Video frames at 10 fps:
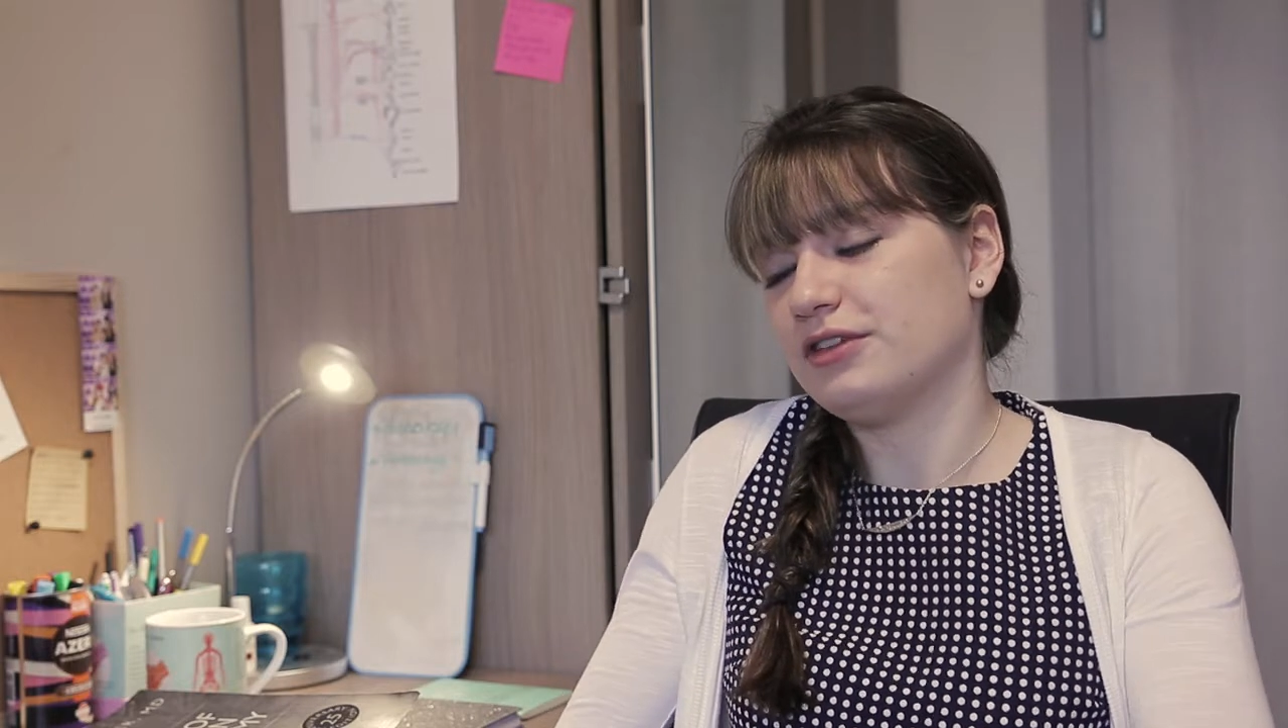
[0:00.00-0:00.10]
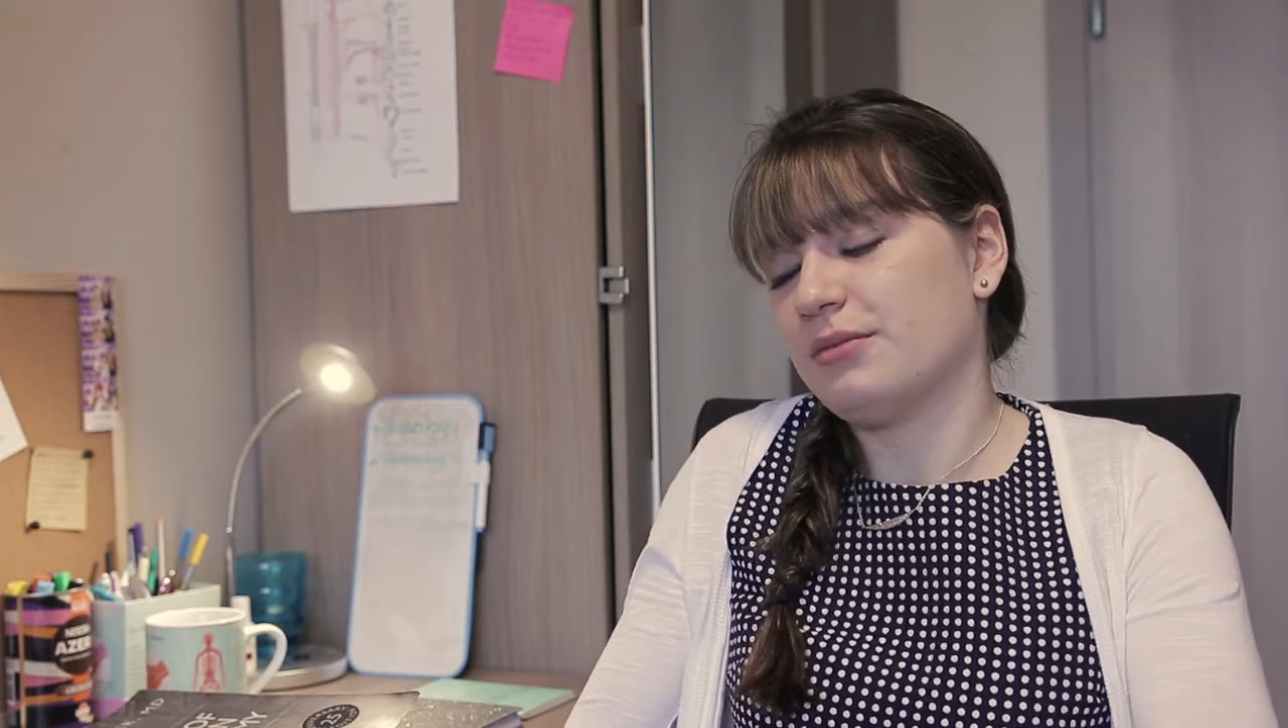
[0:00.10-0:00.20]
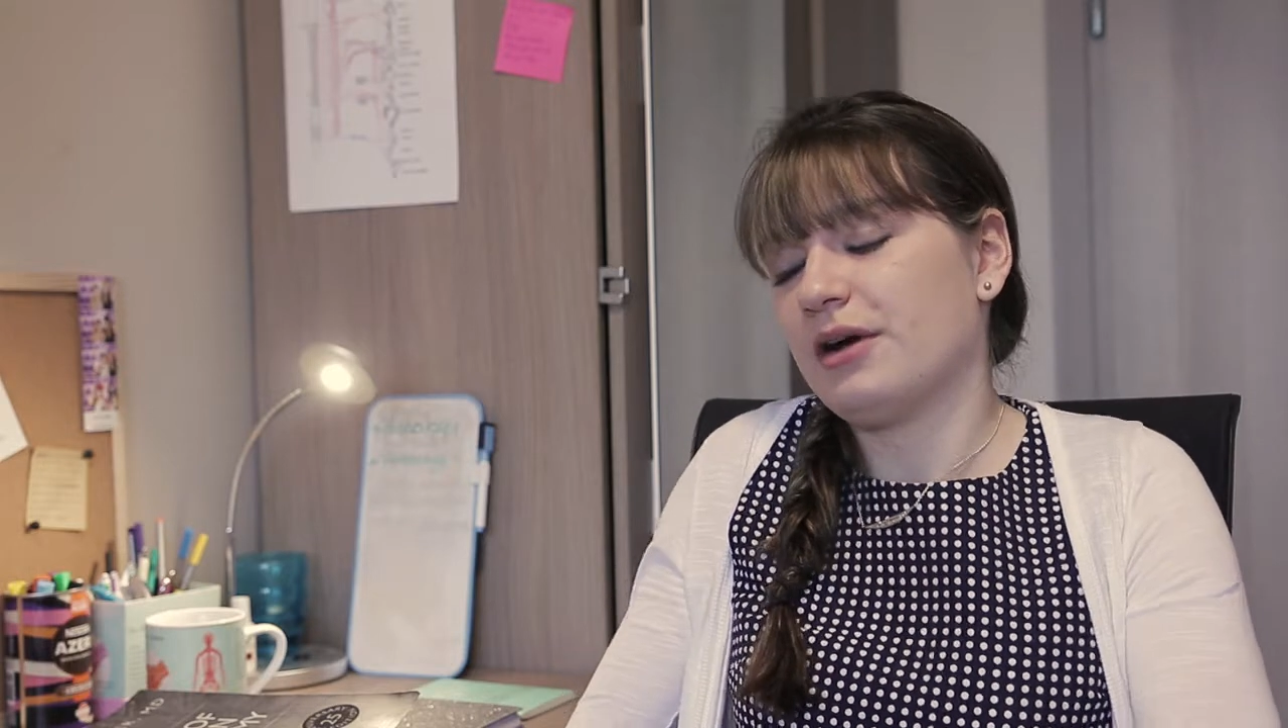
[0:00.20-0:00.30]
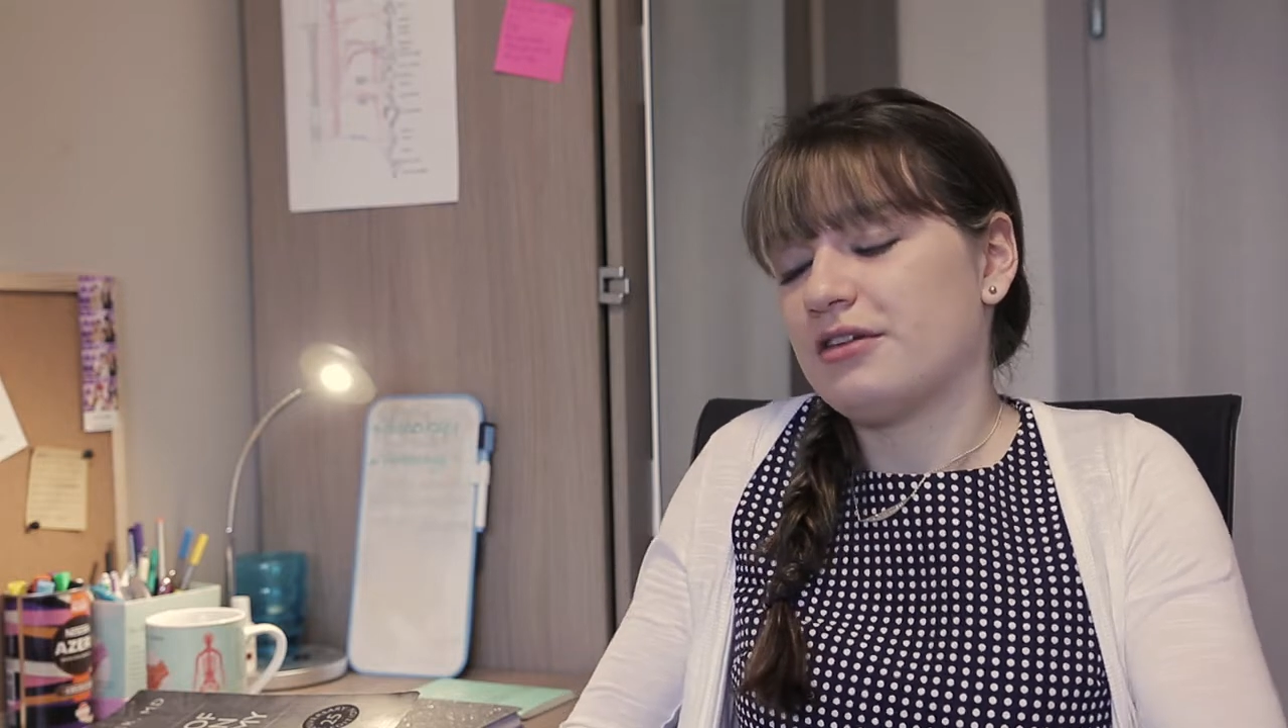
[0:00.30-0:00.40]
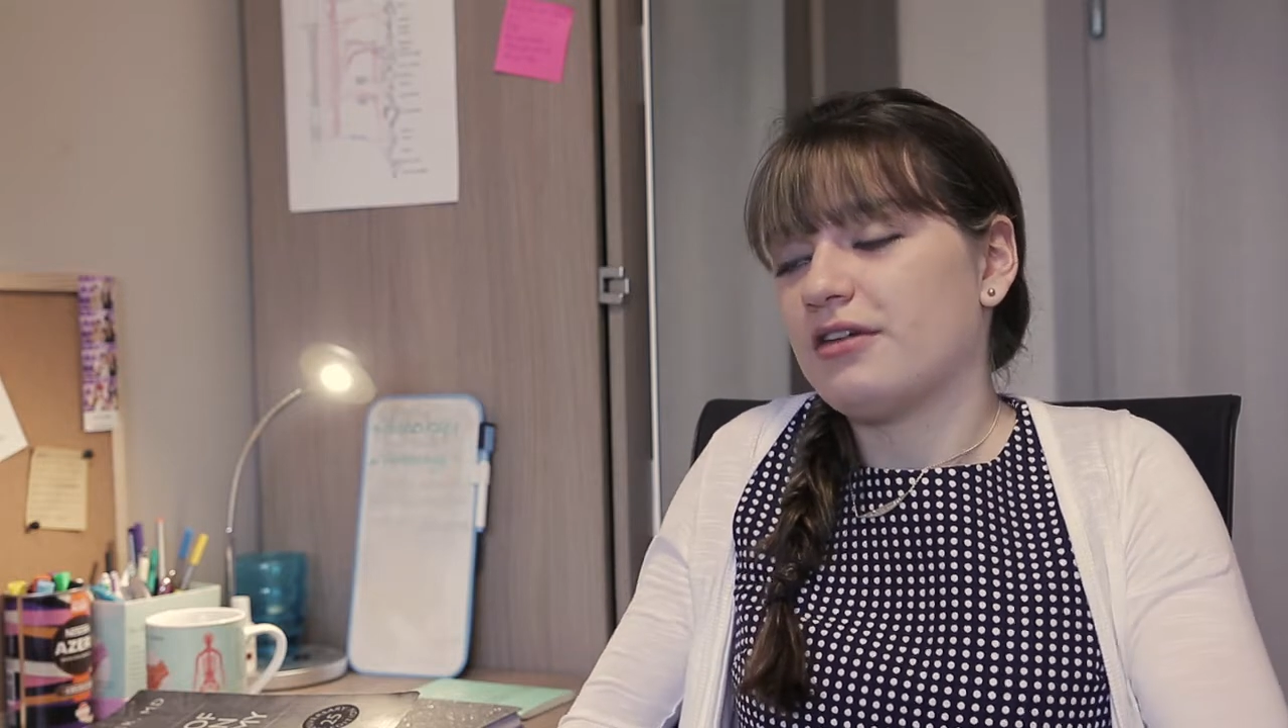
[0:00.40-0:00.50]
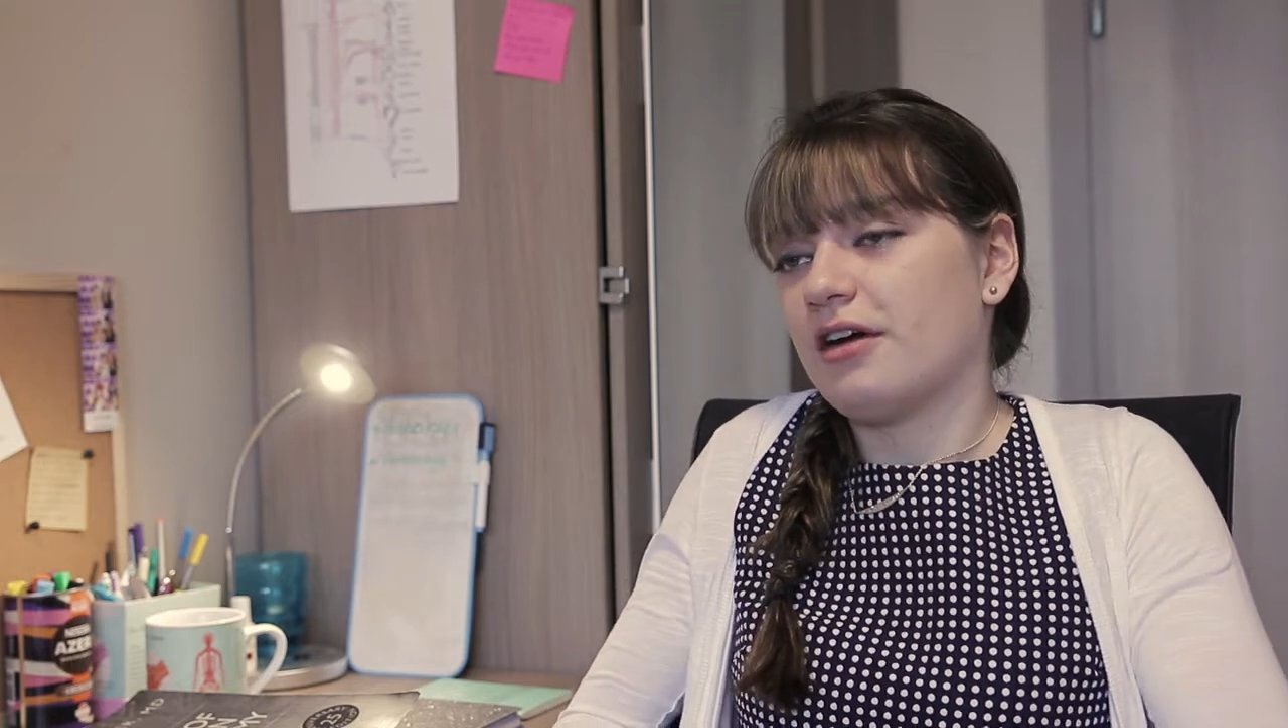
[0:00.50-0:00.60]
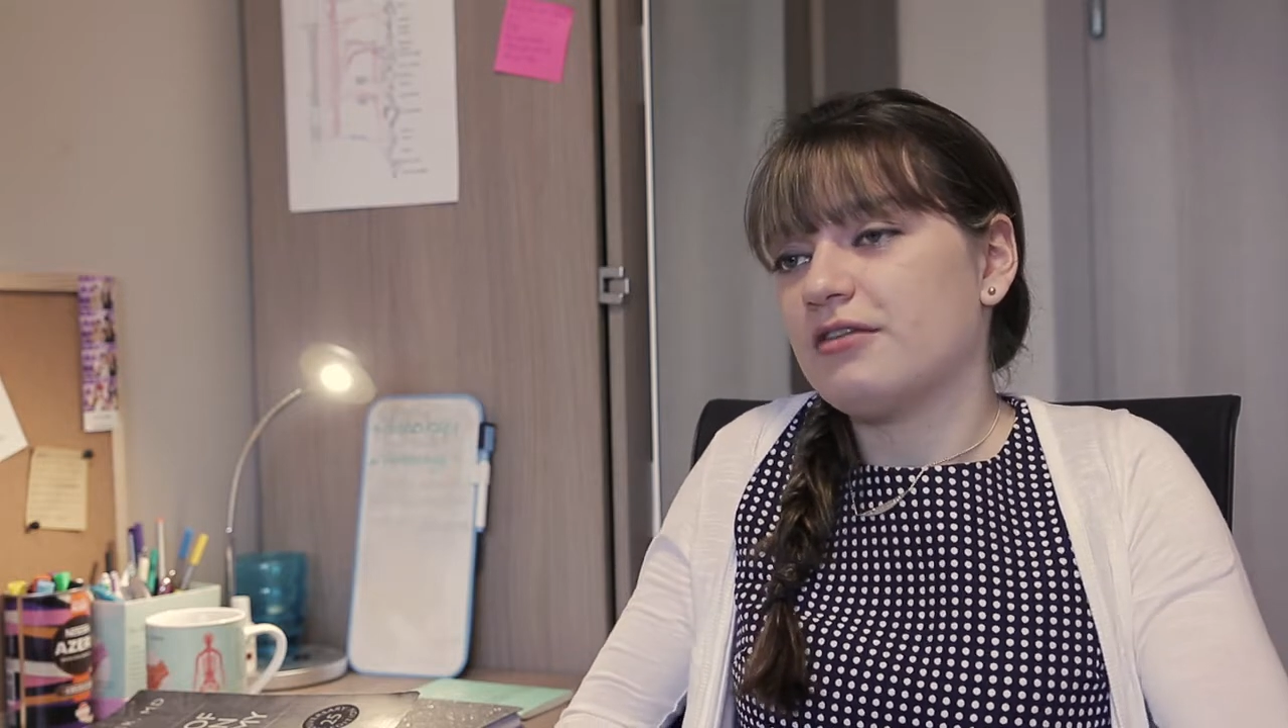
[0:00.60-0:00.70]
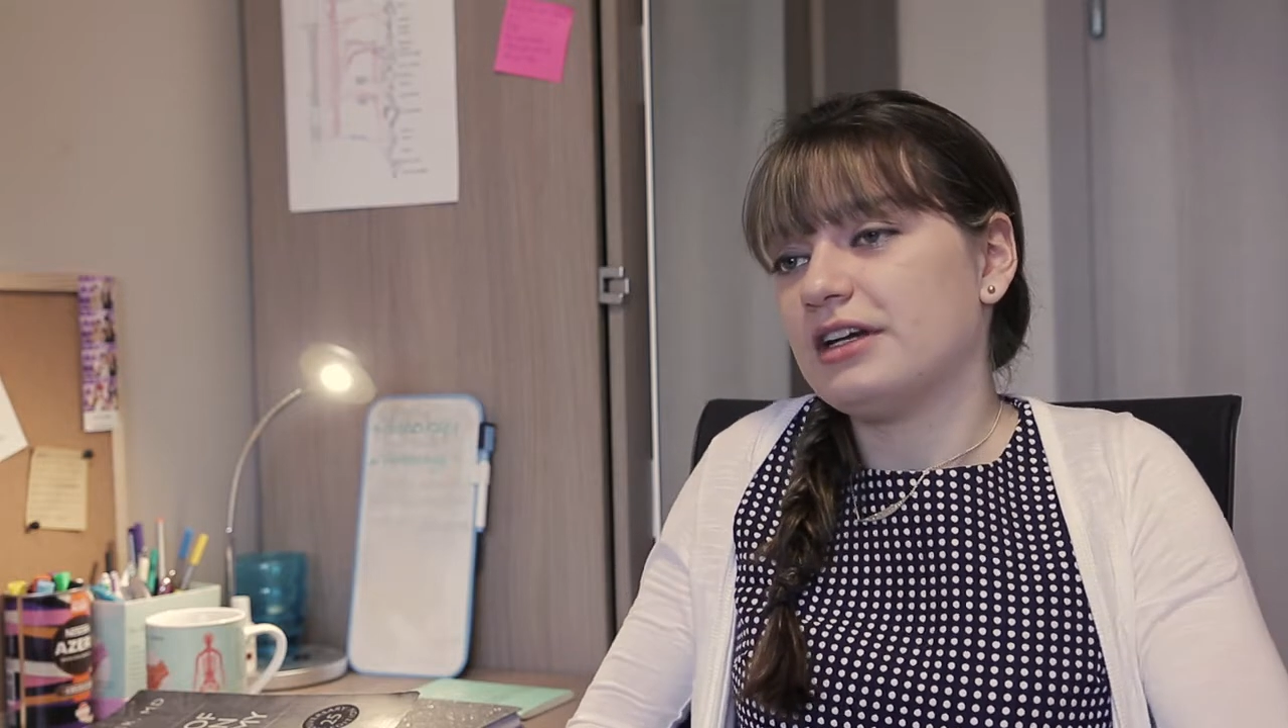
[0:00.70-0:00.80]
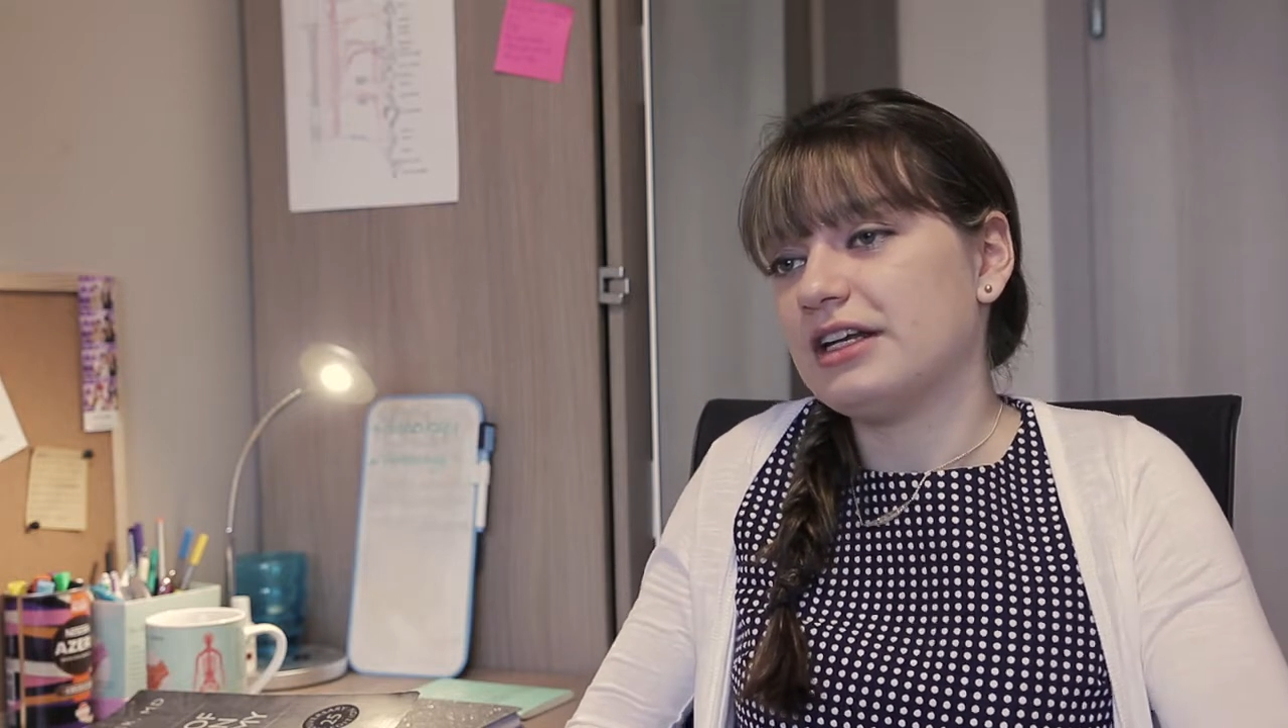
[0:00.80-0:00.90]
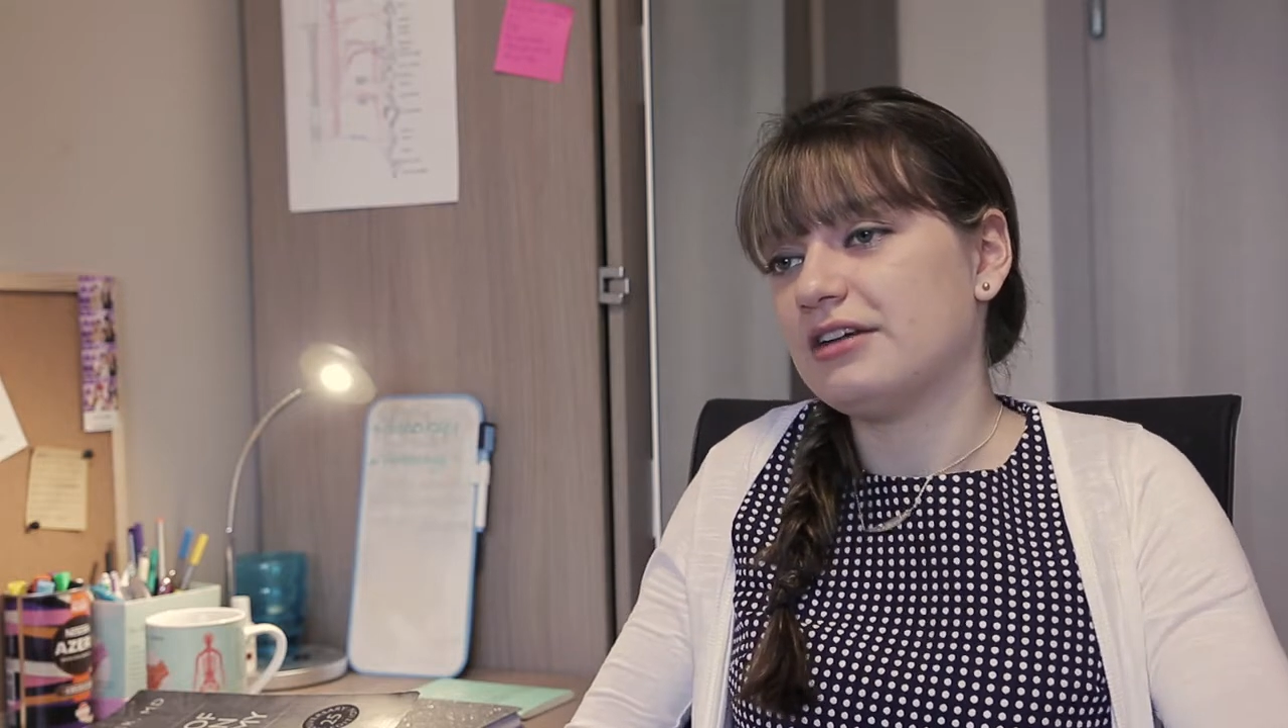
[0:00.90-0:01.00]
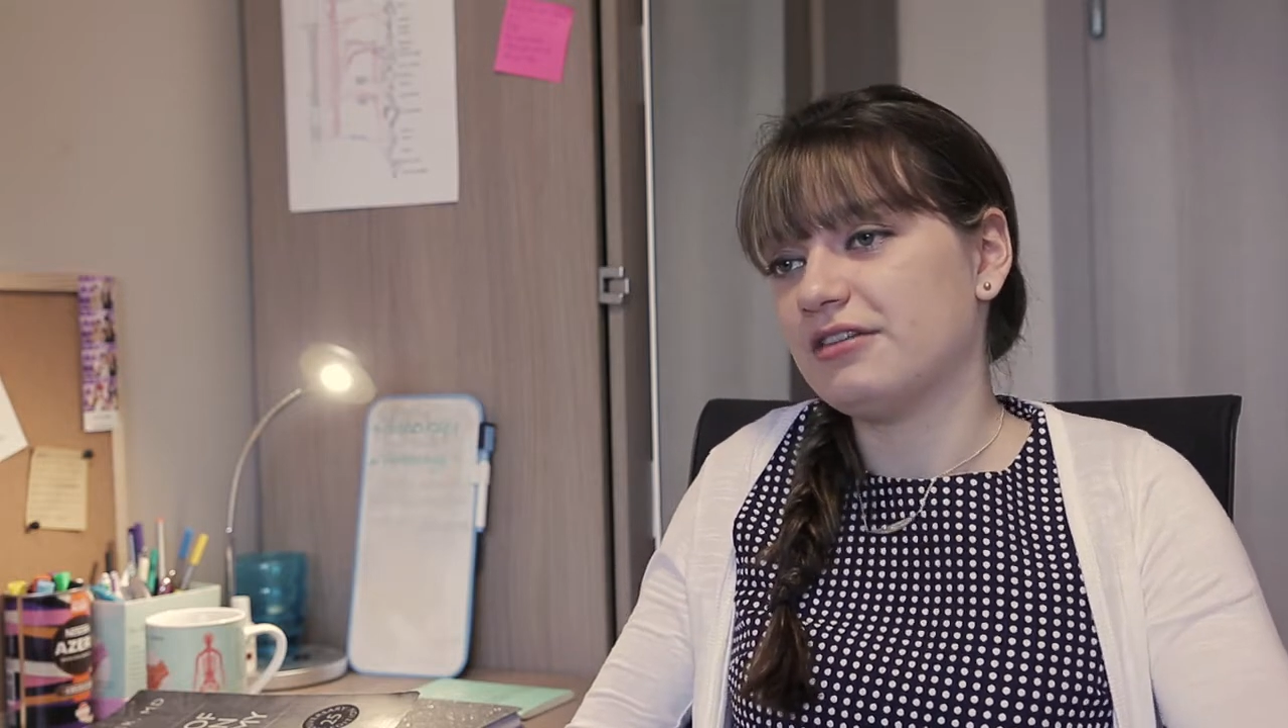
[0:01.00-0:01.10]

them I really,